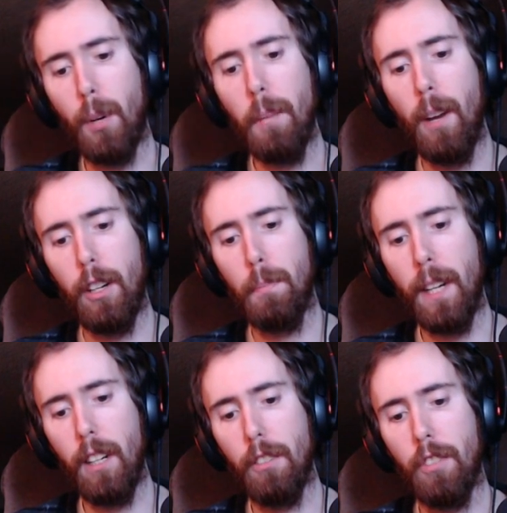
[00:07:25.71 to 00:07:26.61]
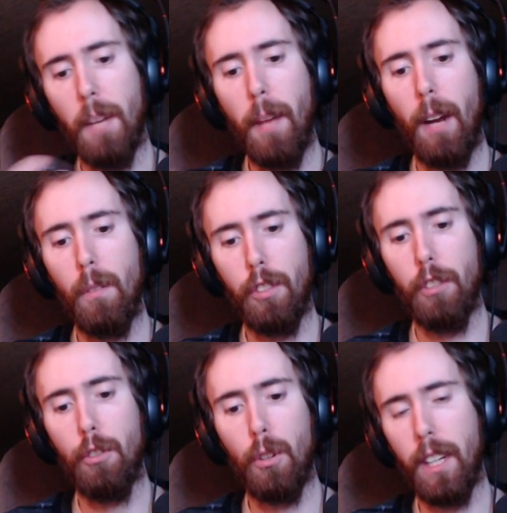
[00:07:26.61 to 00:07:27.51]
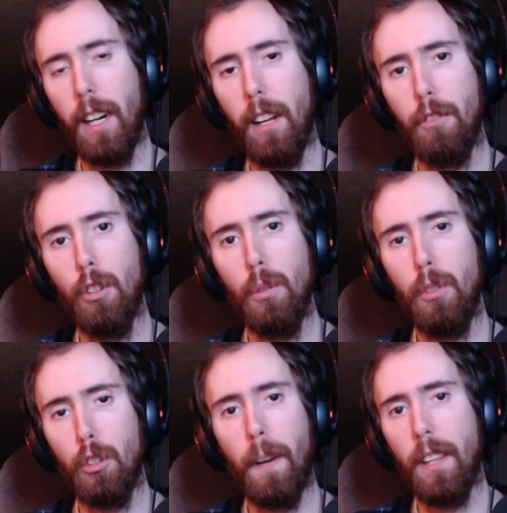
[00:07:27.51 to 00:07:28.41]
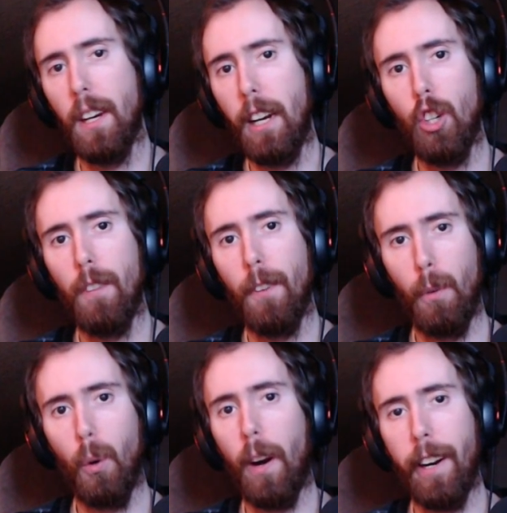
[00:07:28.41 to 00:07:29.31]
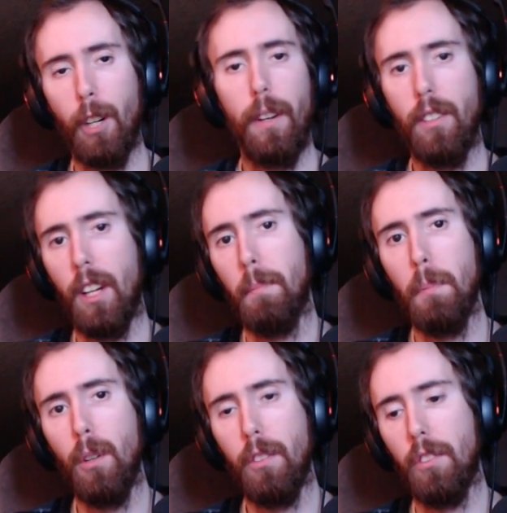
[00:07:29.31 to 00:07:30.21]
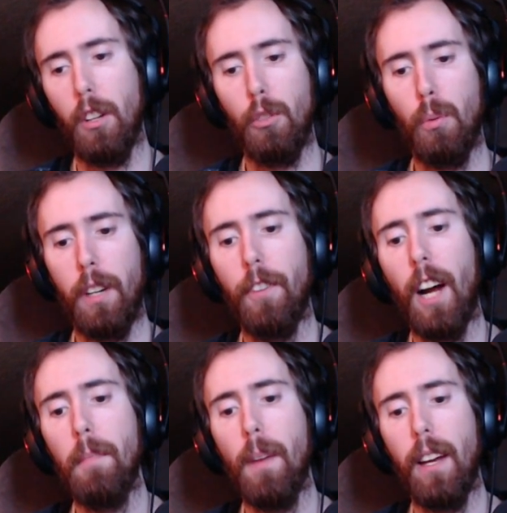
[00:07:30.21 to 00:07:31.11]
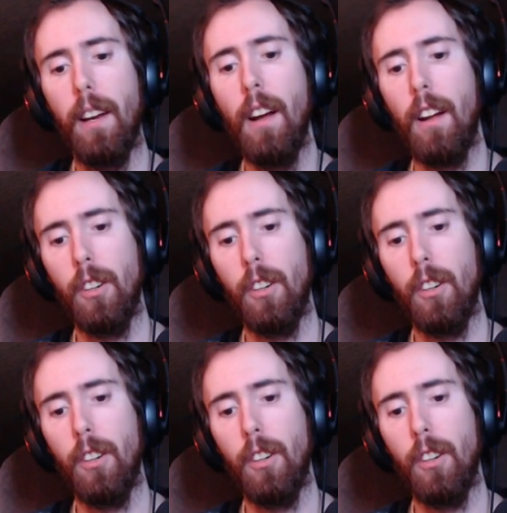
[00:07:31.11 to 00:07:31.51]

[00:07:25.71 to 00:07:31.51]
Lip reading: Pretty much because 10-man was easier to get into just by the nature of it requiring only 10 people instead of 25-man,